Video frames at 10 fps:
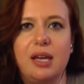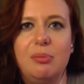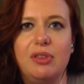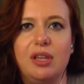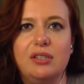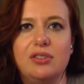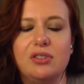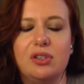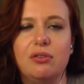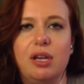skypeathon is
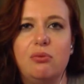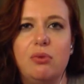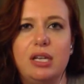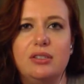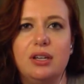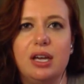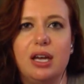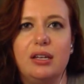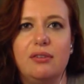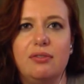just a great way to
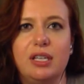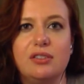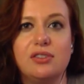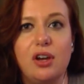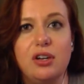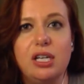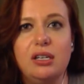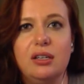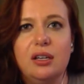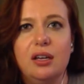kind of get
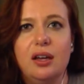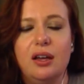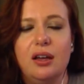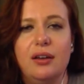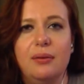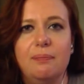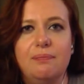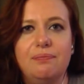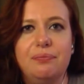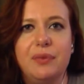started um,